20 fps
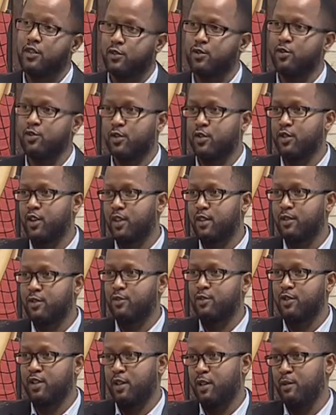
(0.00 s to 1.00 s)
to, sort out, to
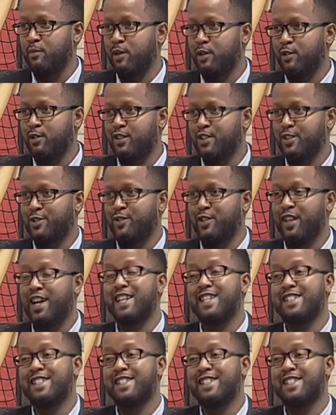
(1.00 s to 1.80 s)
sort them out. So that mm-hmm.